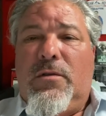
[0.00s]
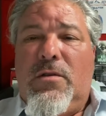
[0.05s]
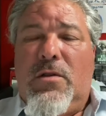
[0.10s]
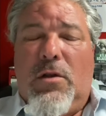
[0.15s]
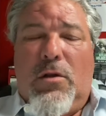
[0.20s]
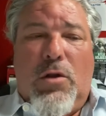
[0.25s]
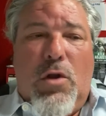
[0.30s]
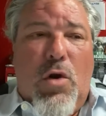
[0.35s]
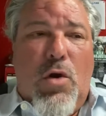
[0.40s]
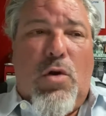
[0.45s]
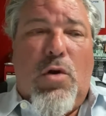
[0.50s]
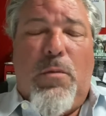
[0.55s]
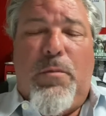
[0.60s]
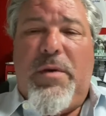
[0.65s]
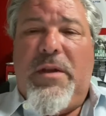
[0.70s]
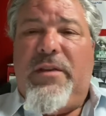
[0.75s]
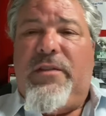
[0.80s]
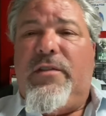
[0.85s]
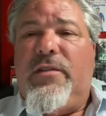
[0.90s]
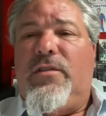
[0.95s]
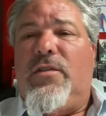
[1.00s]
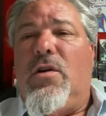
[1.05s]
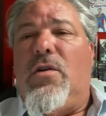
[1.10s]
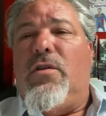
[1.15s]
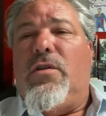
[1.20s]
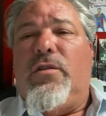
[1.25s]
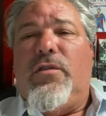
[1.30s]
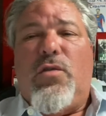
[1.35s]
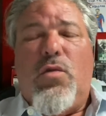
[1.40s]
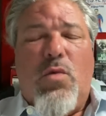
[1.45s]
your local business
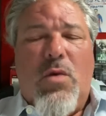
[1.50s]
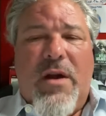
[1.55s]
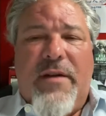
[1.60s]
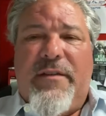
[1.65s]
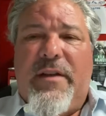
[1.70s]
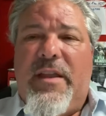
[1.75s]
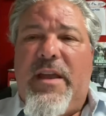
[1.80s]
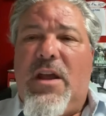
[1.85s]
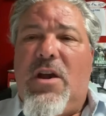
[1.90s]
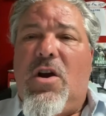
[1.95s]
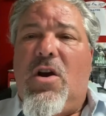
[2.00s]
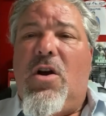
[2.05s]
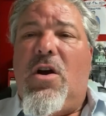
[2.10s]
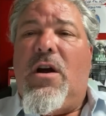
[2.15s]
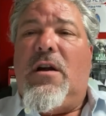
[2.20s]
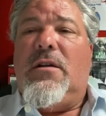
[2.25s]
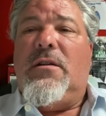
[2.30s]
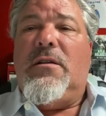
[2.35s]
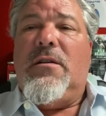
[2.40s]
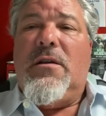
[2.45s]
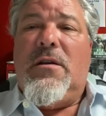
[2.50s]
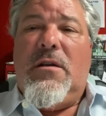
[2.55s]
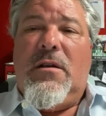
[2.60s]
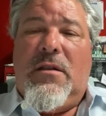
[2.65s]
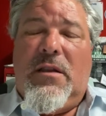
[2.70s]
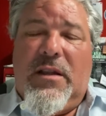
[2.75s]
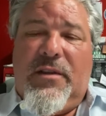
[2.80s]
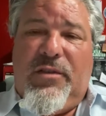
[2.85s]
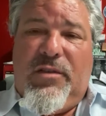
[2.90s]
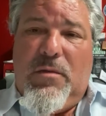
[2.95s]
owners, whoever they are
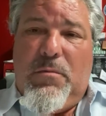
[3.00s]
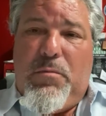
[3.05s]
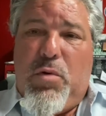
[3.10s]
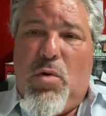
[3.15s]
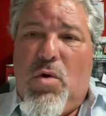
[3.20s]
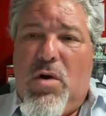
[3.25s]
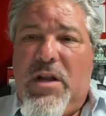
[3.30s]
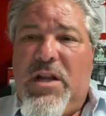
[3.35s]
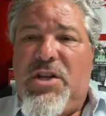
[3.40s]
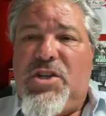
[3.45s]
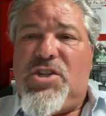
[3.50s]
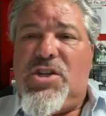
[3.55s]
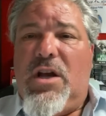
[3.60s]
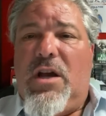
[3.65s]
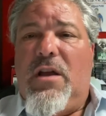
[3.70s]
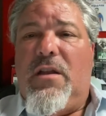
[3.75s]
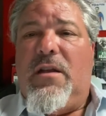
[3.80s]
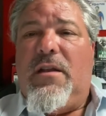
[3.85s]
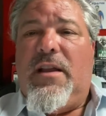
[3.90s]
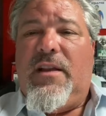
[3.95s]
Let's support each other.